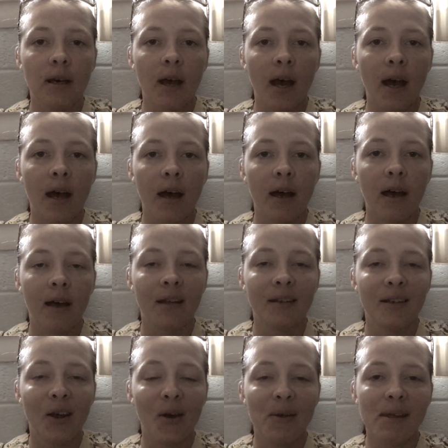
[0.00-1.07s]
I
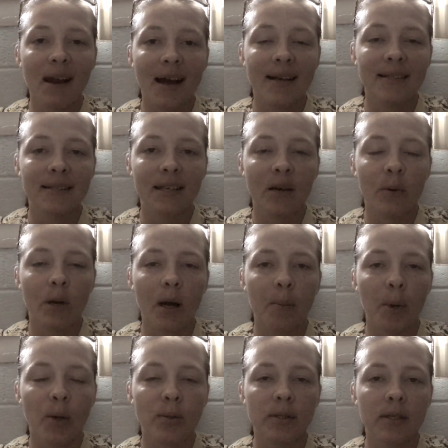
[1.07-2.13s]
know that I said when I
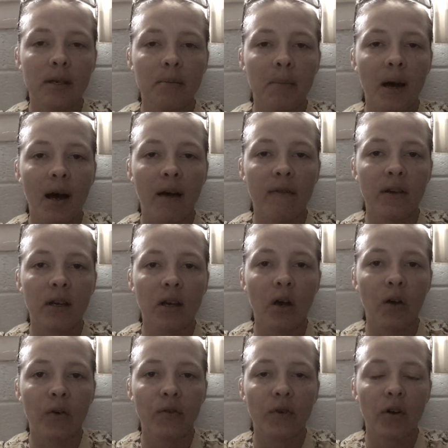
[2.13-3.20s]
posted my
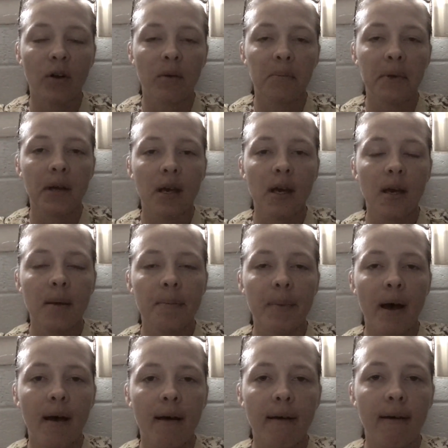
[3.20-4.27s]
video from
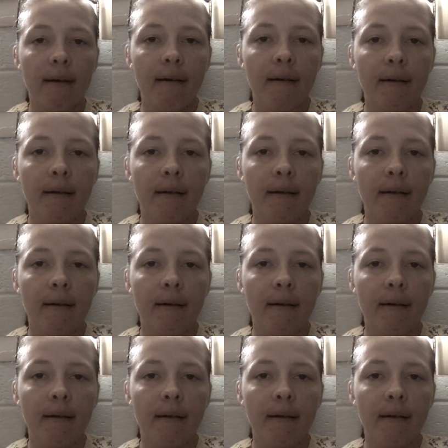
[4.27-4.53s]
my